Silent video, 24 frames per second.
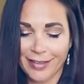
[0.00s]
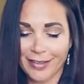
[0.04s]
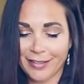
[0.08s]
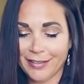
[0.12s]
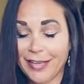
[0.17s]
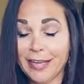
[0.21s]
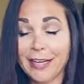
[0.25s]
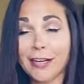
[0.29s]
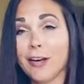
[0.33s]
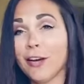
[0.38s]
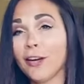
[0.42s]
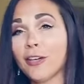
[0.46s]

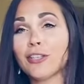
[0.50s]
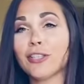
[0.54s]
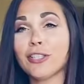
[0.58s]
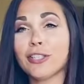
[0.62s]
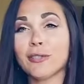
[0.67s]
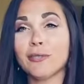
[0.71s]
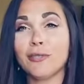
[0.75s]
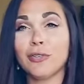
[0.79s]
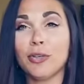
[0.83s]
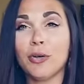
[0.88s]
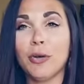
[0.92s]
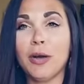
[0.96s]
And that card
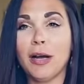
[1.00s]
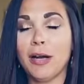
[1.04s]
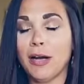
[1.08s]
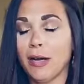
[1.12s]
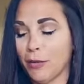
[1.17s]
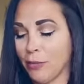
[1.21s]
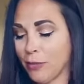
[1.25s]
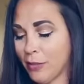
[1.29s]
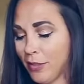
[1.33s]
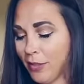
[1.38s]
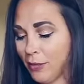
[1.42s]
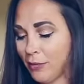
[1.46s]
just flew out.
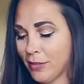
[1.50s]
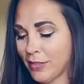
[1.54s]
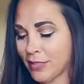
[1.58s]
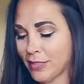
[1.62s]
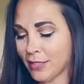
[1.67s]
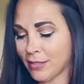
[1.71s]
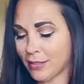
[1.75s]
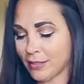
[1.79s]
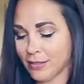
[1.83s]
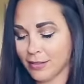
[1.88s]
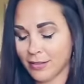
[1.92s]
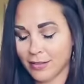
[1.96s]
I really
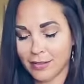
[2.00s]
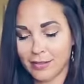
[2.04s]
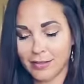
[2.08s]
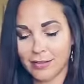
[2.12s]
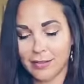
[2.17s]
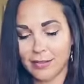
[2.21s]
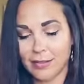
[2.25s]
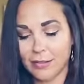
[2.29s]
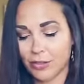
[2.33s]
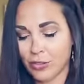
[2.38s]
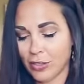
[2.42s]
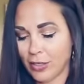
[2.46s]
wasn't
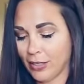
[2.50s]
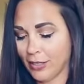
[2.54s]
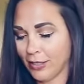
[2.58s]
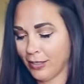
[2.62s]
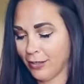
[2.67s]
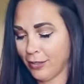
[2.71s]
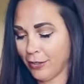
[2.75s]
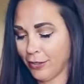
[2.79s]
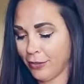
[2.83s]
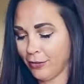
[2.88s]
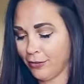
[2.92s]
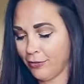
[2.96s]
trying to
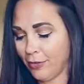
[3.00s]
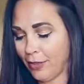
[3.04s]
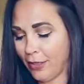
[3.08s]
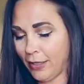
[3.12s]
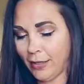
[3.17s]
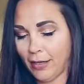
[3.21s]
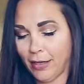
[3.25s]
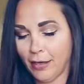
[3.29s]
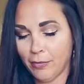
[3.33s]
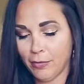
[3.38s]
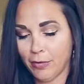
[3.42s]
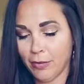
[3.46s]

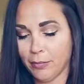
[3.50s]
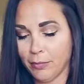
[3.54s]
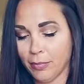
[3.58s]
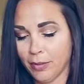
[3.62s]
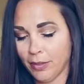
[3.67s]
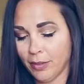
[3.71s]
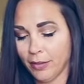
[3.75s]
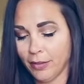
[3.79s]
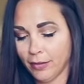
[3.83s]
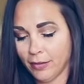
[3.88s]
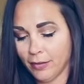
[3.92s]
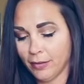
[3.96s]
clarify that one,
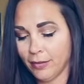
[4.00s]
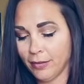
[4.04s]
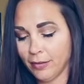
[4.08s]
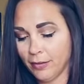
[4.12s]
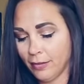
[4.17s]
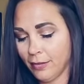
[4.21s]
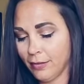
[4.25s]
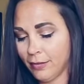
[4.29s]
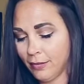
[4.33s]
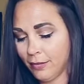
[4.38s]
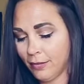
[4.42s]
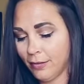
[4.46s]
but
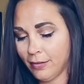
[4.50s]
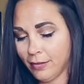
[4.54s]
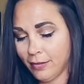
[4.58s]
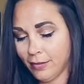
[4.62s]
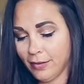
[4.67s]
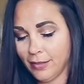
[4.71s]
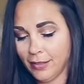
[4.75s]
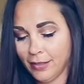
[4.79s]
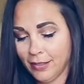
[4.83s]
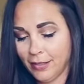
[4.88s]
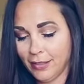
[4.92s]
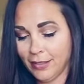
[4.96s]

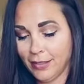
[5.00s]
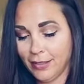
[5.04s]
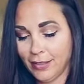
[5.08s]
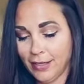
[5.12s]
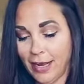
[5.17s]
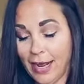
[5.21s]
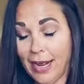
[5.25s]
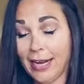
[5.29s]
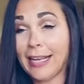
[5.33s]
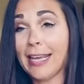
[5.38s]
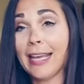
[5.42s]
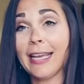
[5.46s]

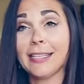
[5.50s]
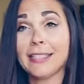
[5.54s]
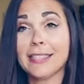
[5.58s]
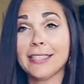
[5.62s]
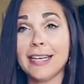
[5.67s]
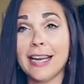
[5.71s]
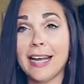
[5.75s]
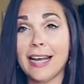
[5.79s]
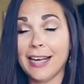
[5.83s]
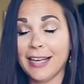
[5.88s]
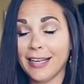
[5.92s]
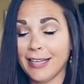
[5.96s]
I can't
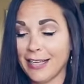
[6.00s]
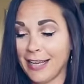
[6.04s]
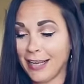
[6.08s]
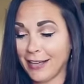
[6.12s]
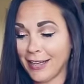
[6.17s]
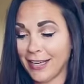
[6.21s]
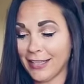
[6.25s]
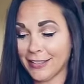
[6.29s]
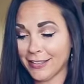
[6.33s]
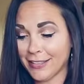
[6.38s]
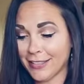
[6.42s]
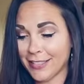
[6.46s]
deny it.
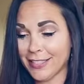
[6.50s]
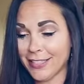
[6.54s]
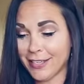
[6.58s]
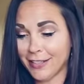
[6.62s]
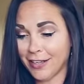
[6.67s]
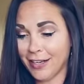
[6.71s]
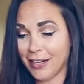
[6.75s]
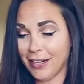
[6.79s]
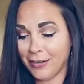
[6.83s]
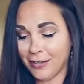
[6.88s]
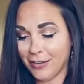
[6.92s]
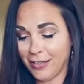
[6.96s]
I got the
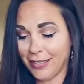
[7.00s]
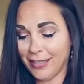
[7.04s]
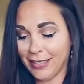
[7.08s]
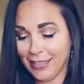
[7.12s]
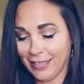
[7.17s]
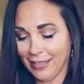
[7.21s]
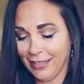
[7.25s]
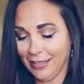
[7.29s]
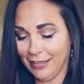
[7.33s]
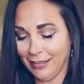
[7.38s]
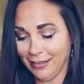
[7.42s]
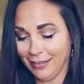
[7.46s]
sun out
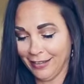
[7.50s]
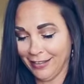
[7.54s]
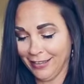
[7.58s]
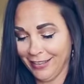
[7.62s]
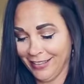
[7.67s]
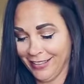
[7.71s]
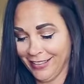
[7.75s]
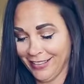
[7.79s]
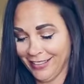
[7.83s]
again.